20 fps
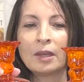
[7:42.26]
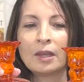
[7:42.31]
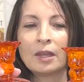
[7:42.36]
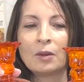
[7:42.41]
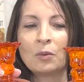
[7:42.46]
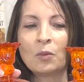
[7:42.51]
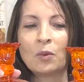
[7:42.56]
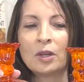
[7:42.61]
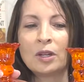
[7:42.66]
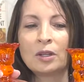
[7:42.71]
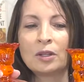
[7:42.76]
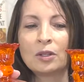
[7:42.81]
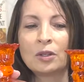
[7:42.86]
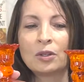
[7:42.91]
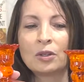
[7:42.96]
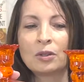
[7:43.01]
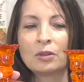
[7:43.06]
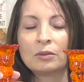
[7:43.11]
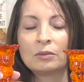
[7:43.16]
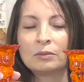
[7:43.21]
And what
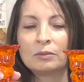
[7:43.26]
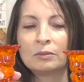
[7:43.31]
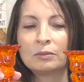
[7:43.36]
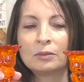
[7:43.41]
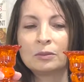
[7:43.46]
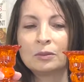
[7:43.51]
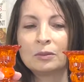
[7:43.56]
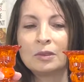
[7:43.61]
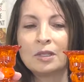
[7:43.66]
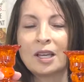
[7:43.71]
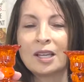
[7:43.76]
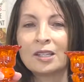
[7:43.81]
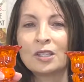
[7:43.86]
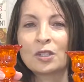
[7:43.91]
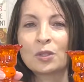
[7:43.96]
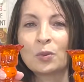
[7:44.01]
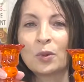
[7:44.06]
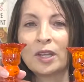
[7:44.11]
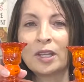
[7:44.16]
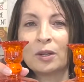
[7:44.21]
a
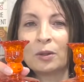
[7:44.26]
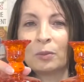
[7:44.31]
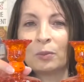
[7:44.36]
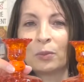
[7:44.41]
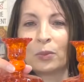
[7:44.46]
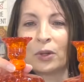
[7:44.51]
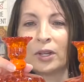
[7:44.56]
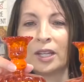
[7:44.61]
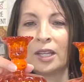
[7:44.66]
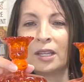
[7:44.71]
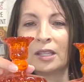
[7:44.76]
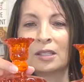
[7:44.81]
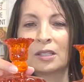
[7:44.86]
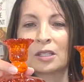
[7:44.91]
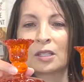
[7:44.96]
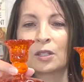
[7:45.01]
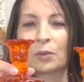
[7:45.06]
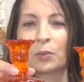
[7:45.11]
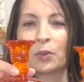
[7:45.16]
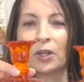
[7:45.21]
nice way to bring in
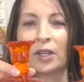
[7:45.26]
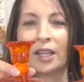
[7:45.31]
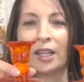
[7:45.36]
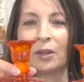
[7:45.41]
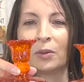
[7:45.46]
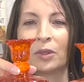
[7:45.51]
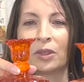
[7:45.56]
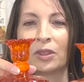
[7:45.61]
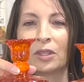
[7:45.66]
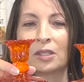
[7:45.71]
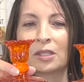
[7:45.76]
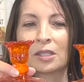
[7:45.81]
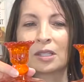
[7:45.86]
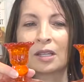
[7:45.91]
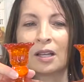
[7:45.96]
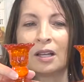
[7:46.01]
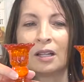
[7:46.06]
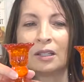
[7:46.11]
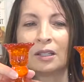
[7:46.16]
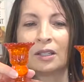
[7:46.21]
spring with this
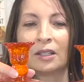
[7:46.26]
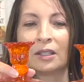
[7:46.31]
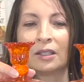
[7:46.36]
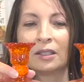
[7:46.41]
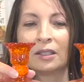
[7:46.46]
color.